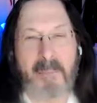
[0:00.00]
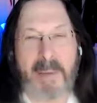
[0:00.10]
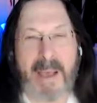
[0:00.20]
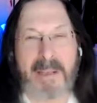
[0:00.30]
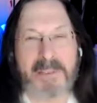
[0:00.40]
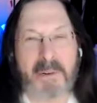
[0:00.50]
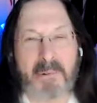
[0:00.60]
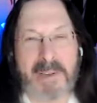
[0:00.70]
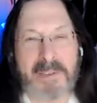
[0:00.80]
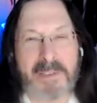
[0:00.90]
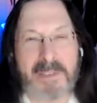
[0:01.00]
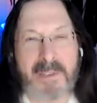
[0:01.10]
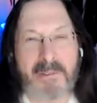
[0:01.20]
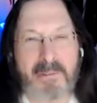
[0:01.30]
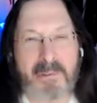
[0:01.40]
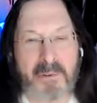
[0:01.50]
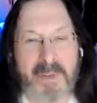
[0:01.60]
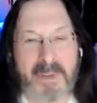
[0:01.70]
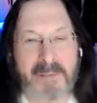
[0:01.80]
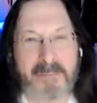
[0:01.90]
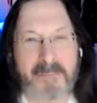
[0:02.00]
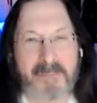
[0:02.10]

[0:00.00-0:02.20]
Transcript: and pass courageously through it.